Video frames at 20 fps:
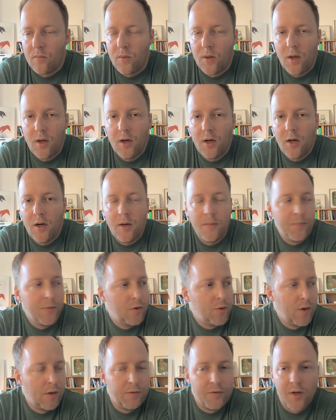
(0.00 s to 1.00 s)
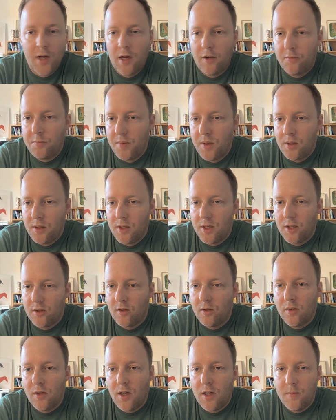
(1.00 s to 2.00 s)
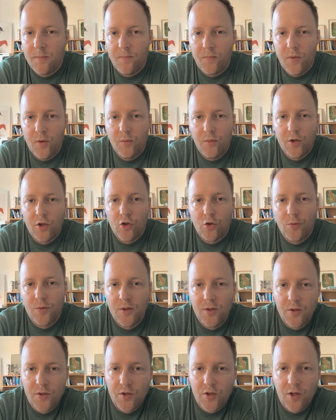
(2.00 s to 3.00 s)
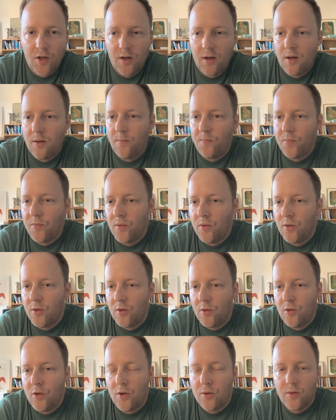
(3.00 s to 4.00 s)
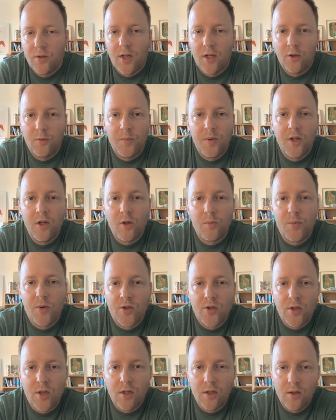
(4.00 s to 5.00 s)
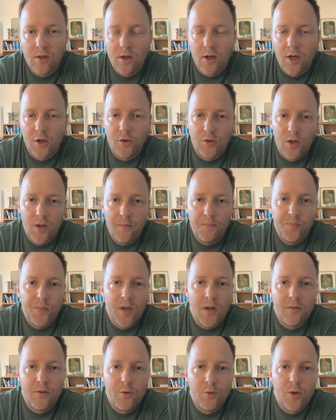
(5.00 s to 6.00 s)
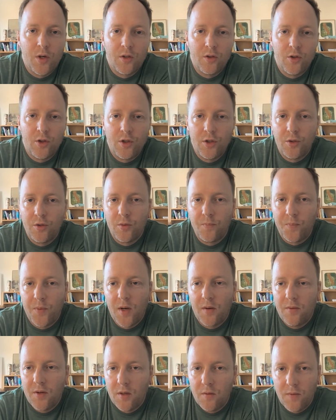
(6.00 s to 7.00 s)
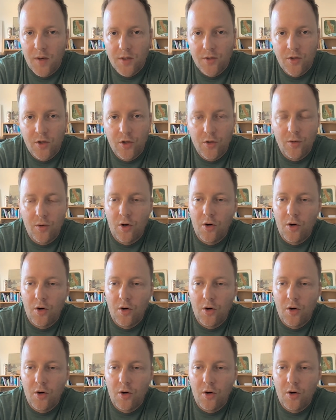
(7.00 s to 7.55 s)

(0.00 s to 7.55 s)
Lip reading: 12.5 million at the time, which was not that big, but still it allowed every investor to earn